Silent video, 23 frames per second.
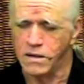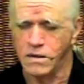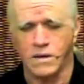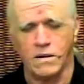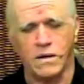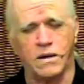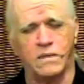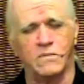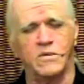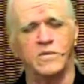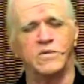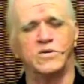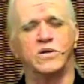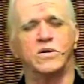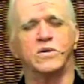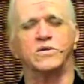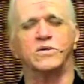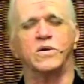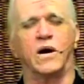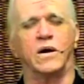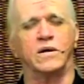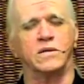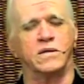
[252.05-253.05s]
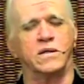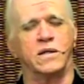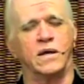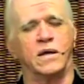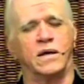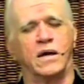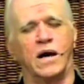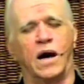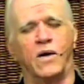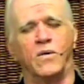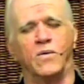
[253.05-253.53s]
Maybe we should go talk to
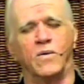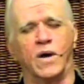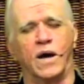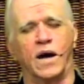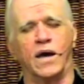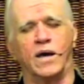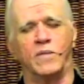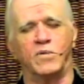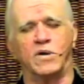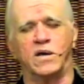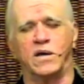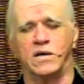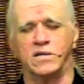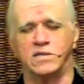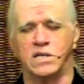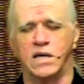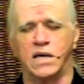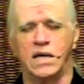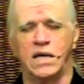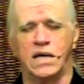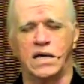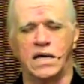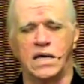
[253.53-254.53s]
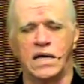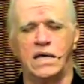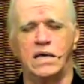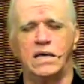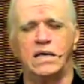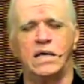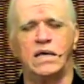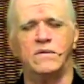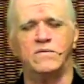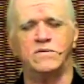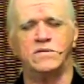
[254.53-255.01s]
that Kahu guy, because
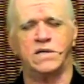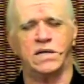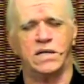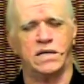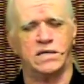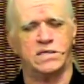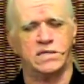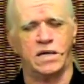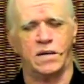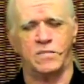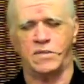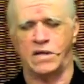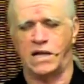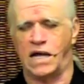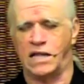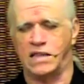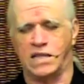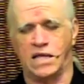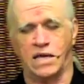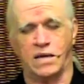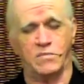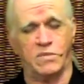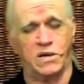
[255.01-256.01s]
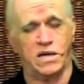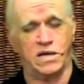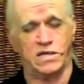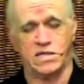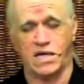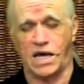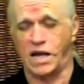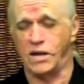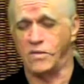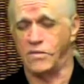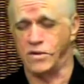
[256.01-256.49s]
he was into something, I think, because
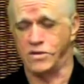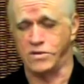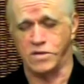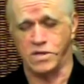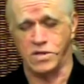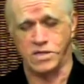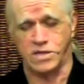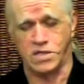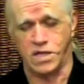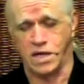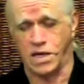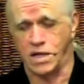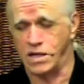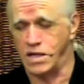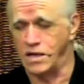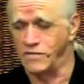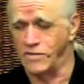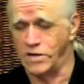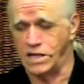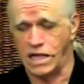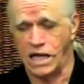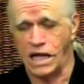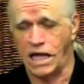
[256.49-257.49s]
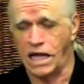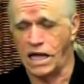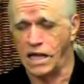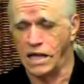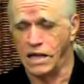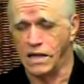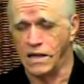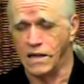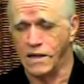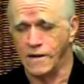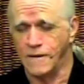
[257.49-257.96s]
I don't want to do this thing every day.
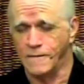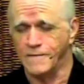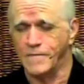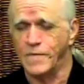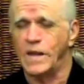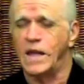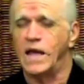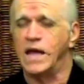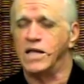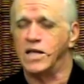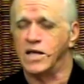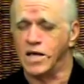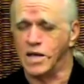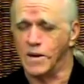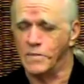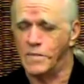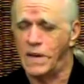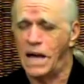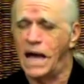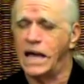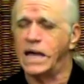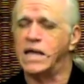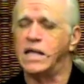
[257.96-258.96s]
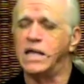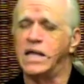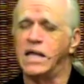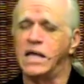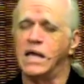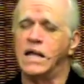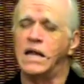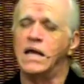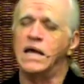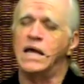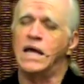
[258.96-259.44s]
And you come back in
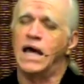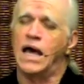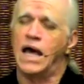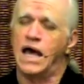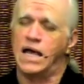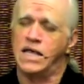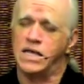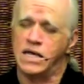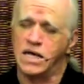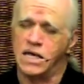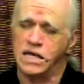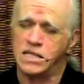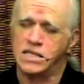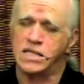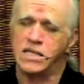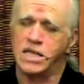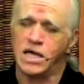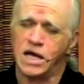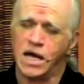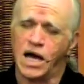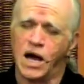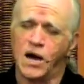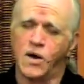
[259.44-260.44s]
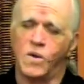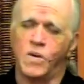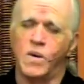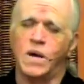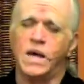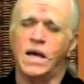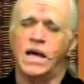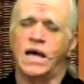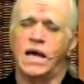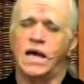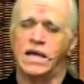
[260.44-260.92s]
here, and you get to the Kahu,
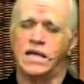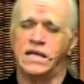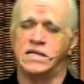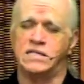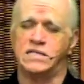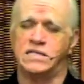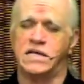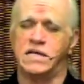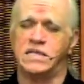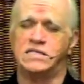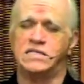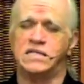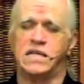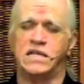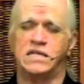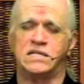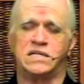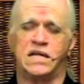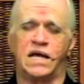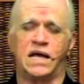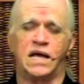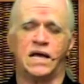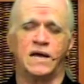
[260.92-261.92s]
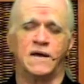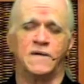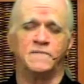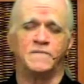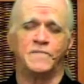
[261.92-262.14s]
and he says things like,